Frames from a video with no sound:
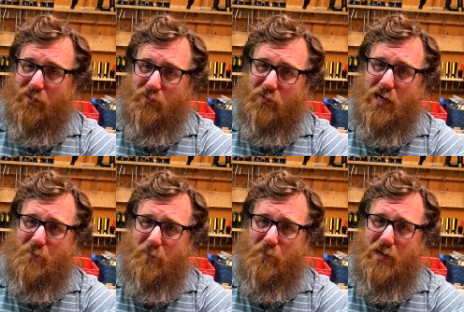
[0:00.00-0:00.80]
you're
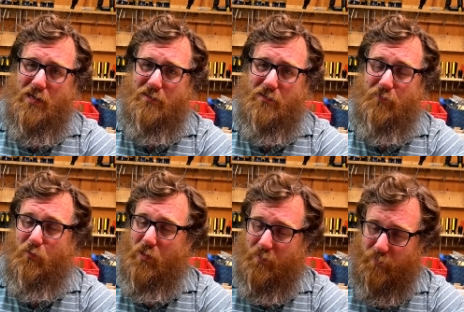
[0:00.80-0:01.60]
compromising for
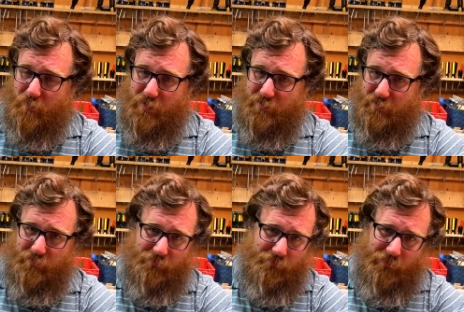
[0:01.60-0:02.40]
whatever reason
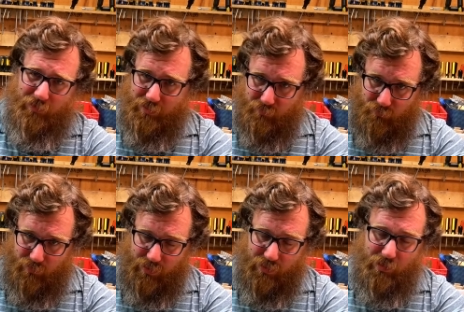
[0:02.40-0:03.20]
led you to
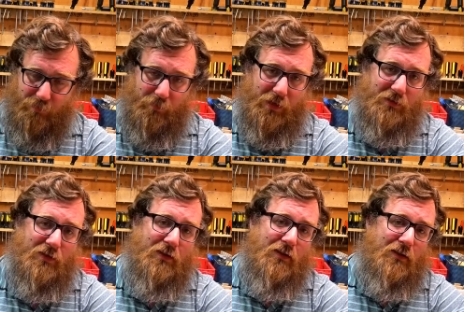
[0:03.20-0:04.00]
that compromise.
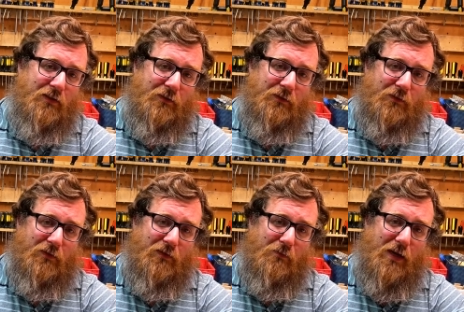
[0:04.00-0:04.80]

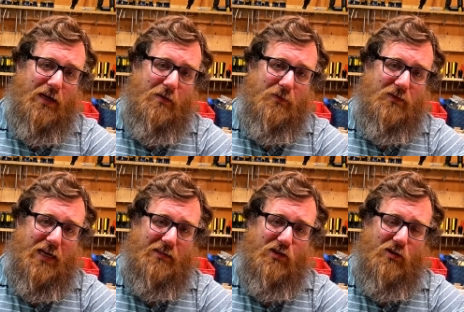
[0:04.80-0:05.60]
My name is
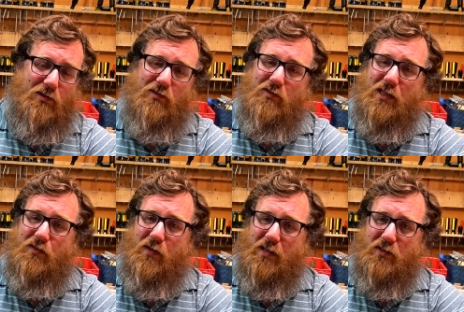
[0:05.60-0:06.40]
Zack Psioda. This is
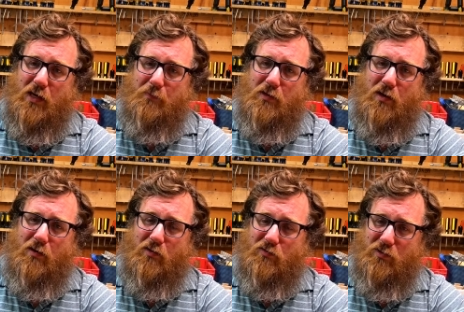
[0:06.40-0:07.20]
HVAC Shop Talk.
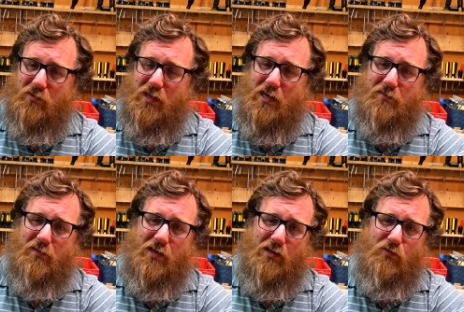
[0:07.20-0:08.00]
I'll see you guys on
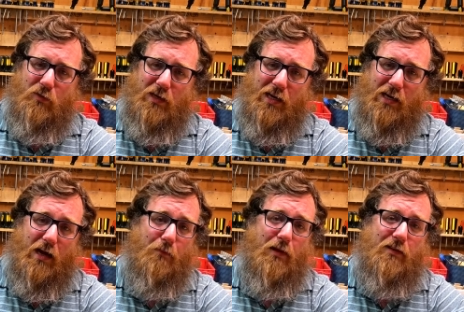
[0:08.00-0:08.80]
the next one, and
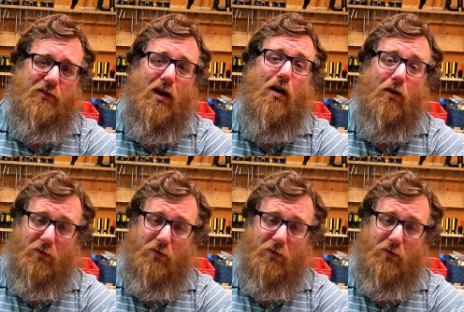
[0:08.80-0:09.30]
God bless all